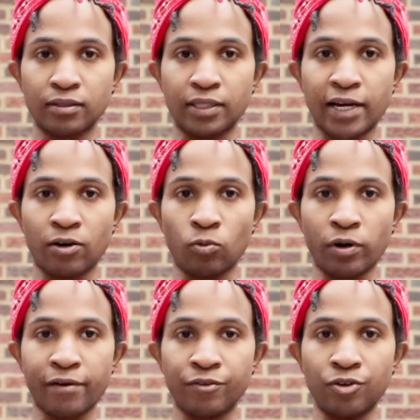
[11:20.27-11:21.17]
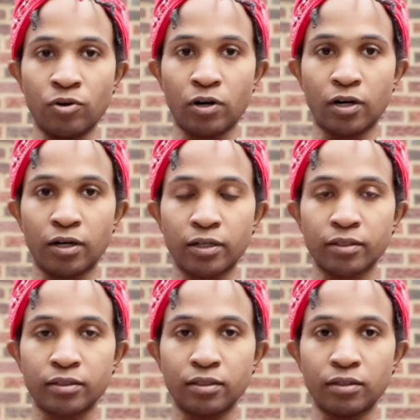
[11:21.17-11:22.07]
Now, wherever you are,
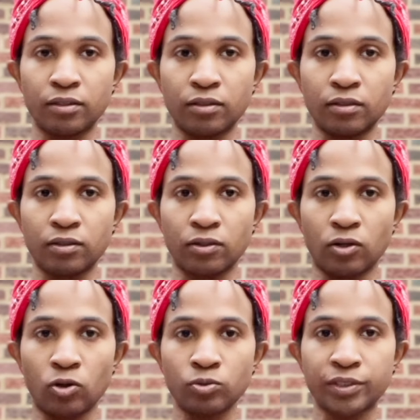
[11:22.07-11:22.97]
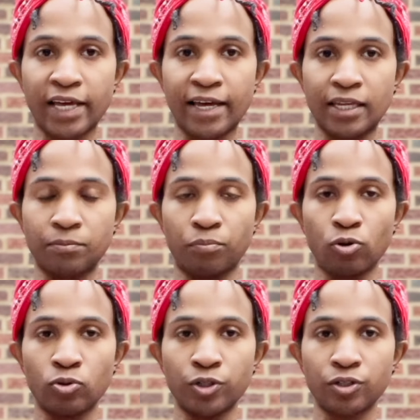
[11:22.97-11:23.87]
hold that and
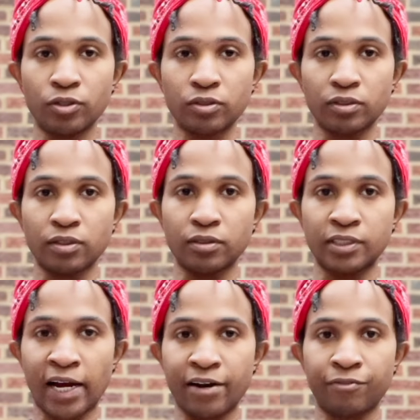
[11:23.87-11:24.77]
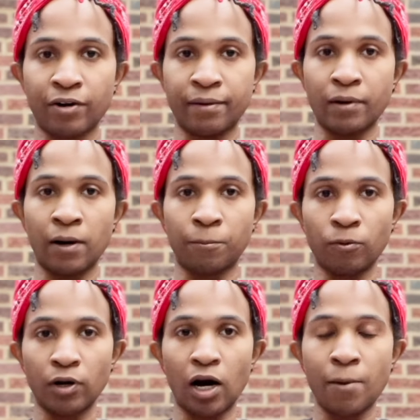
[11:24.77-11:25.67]
pull your diaphragm
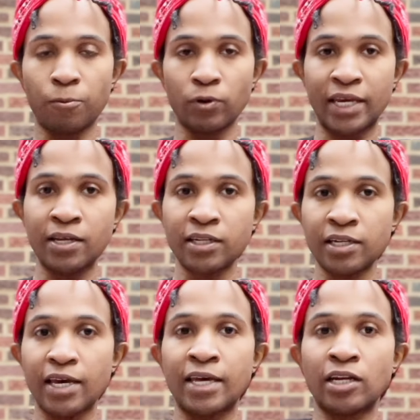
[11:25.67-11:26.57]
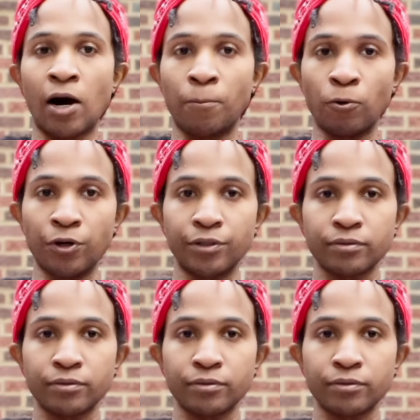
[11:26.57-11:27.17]
upward, in and upward.